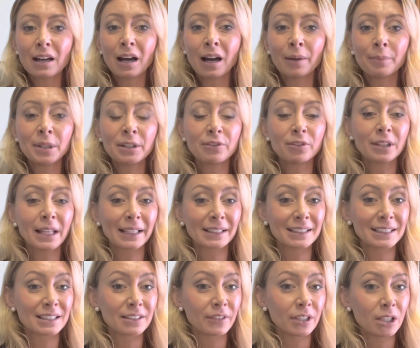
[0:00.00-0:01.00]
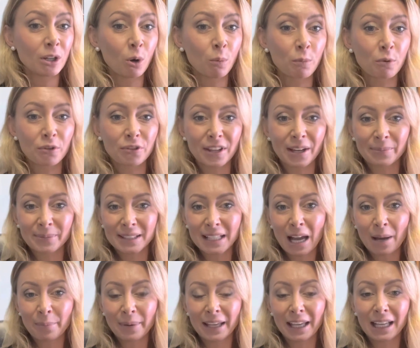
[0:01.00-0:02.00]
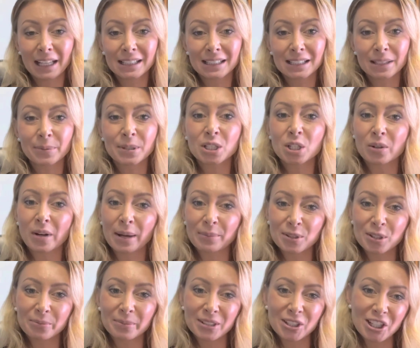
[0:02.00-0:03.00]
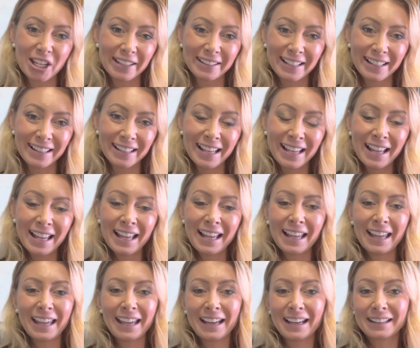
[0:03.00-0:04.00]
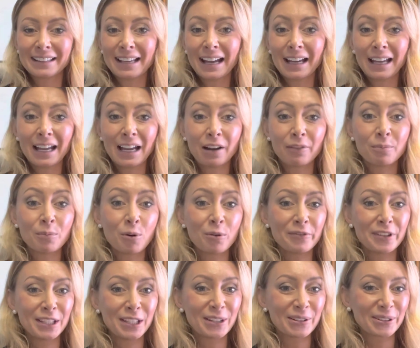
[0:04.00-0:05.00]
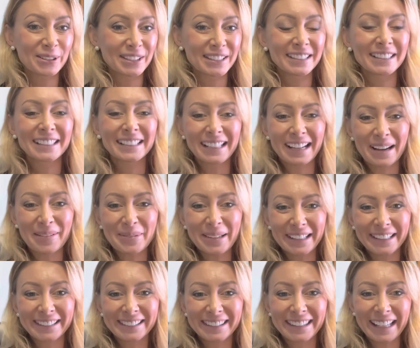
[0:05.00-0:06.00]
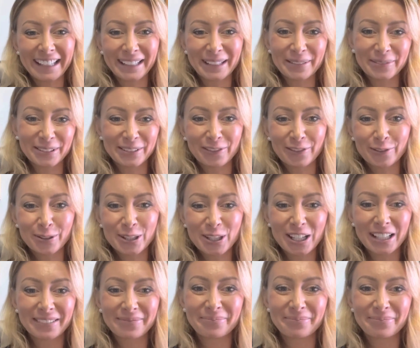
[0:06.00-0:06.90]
If you like this video, put thumbs up and subscribe to my channel, and I have more videos coming. Thank you for watching.